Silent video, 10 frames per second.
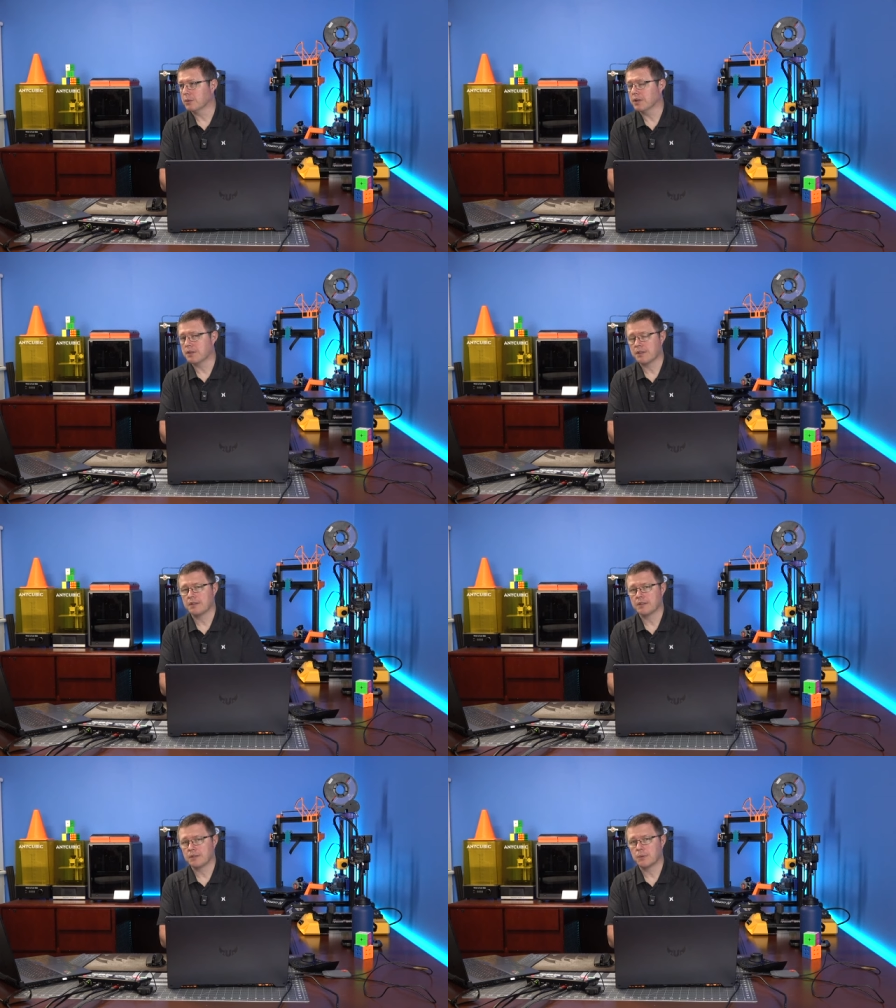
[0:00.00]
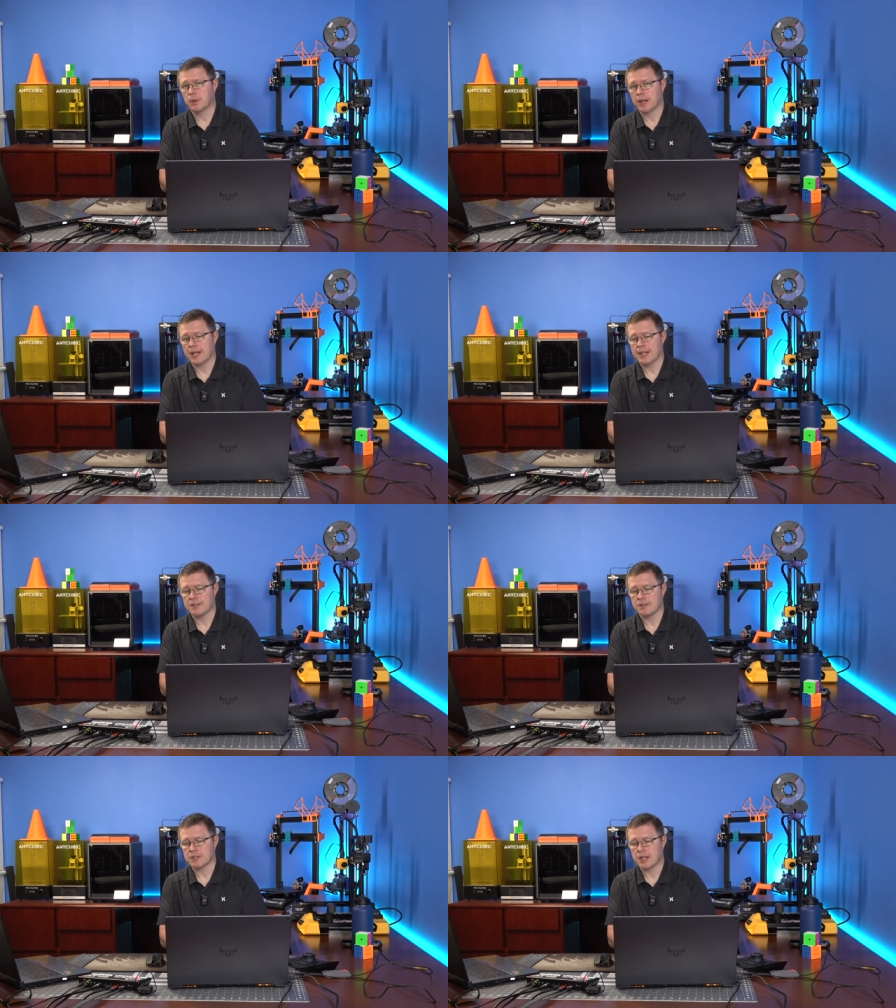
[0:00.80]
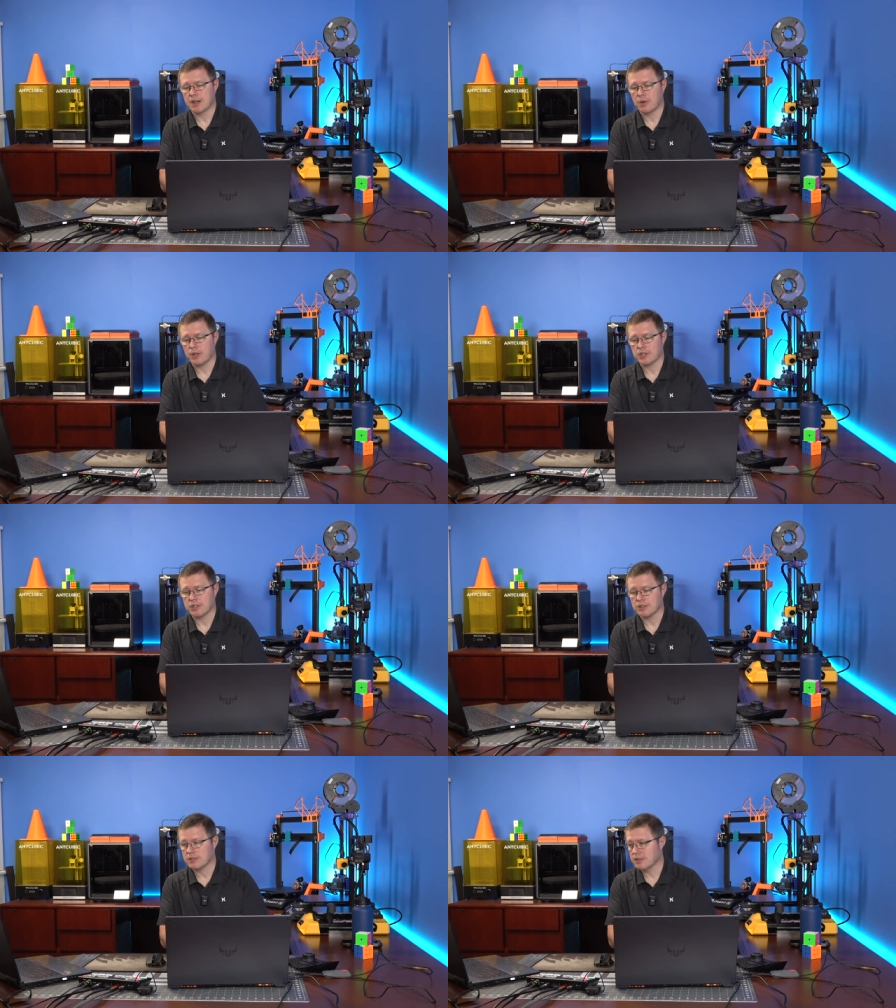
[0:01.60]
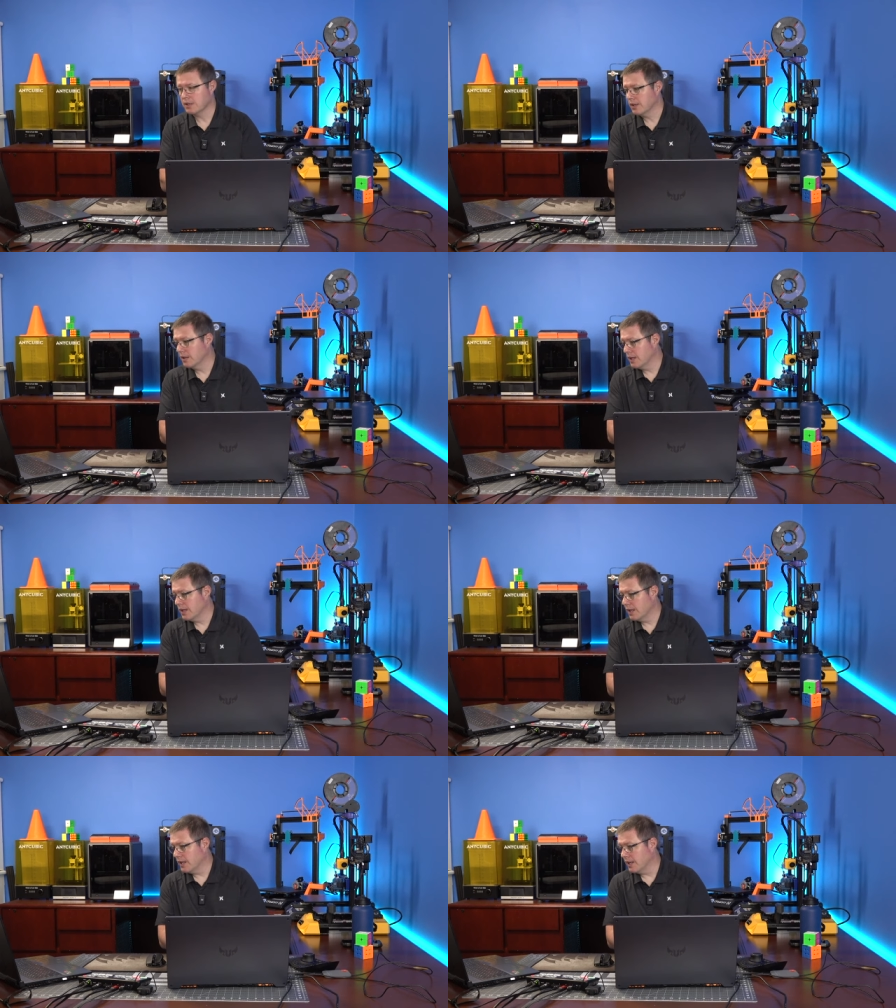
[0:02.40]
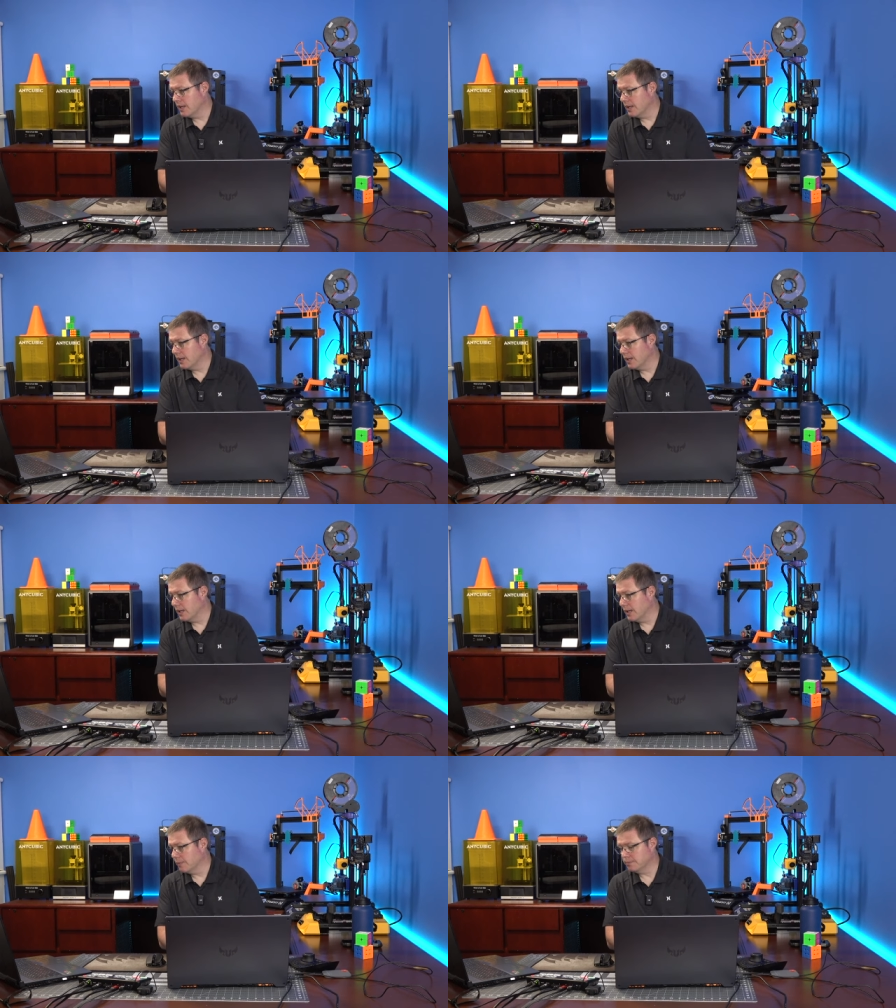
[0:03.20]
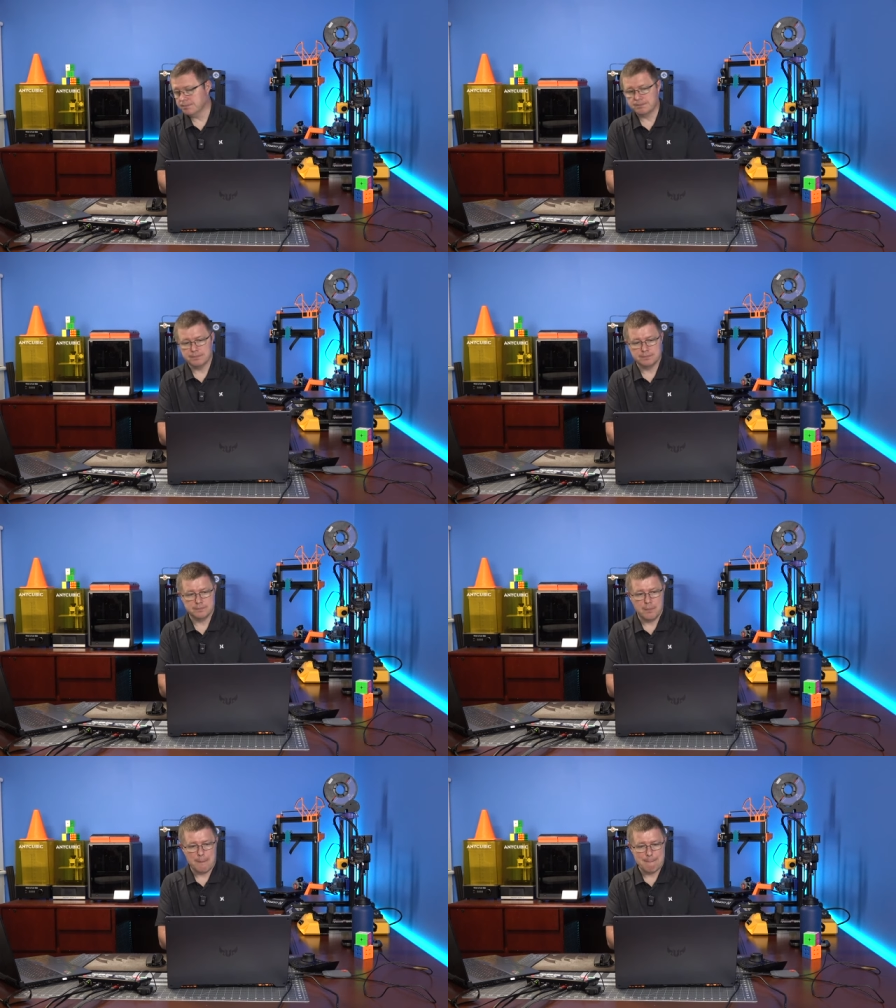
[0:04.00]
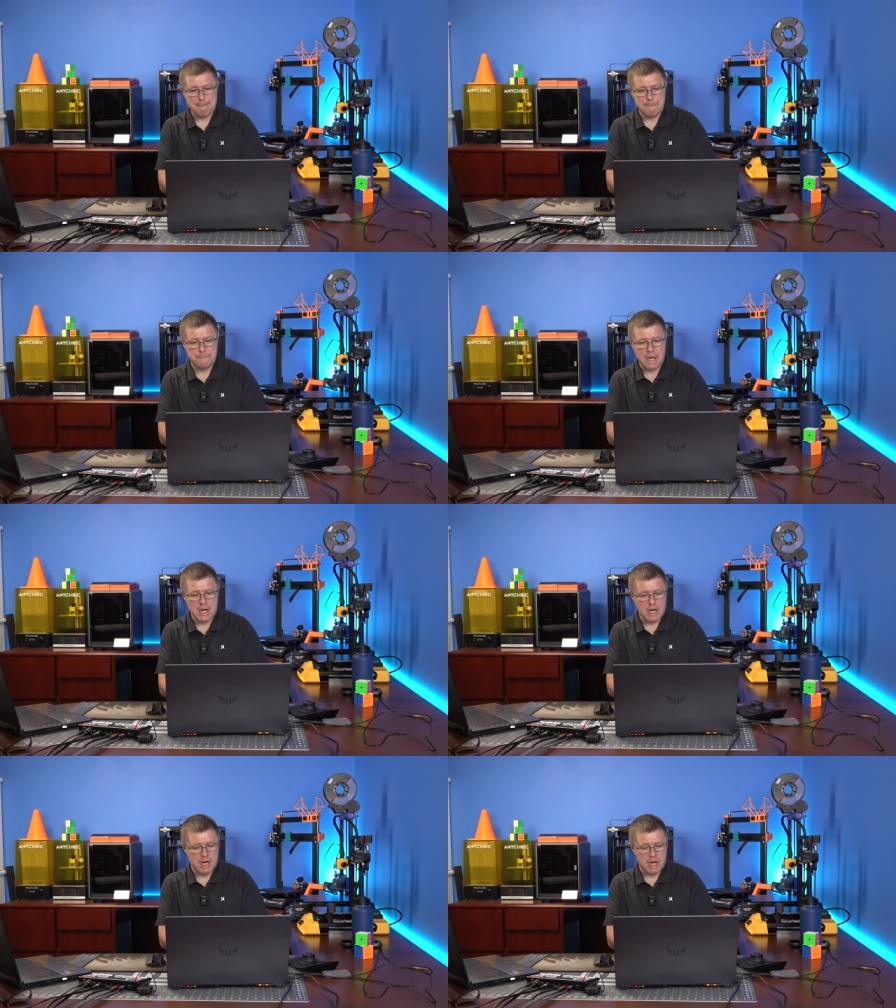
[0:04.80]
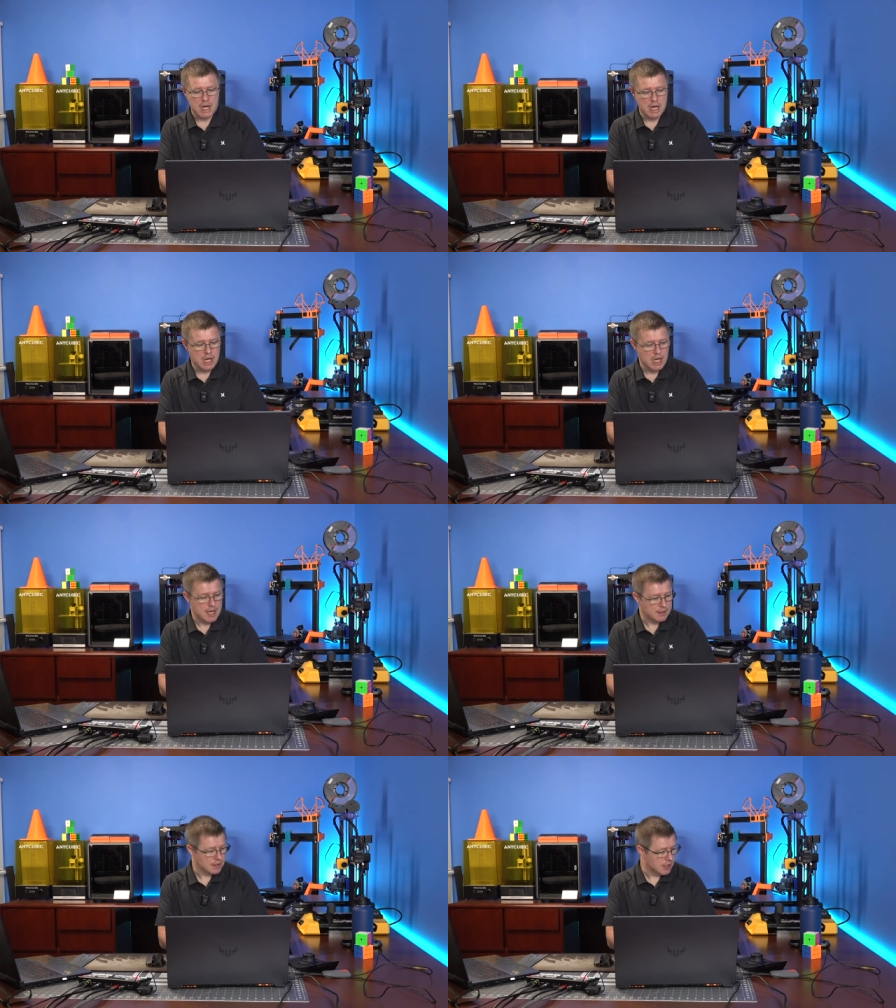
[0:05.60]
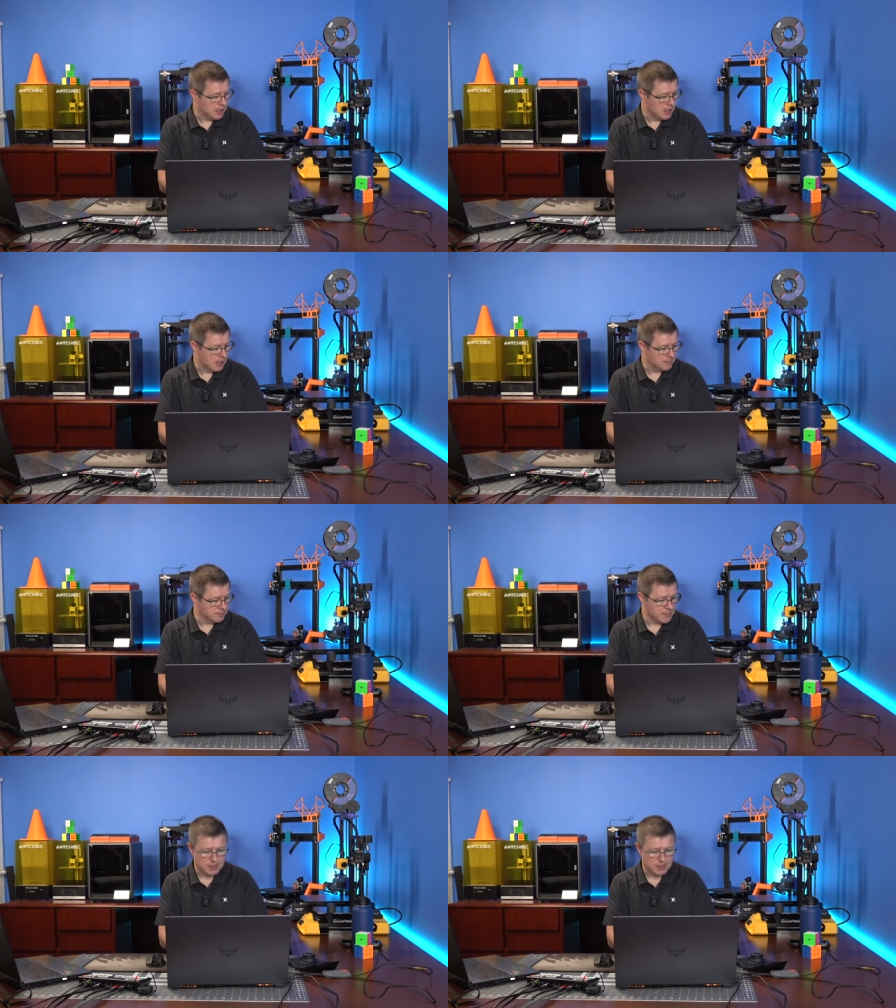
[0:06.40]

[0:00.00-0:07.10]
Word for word: with. We're going to ask those kind of questions. Um, but um,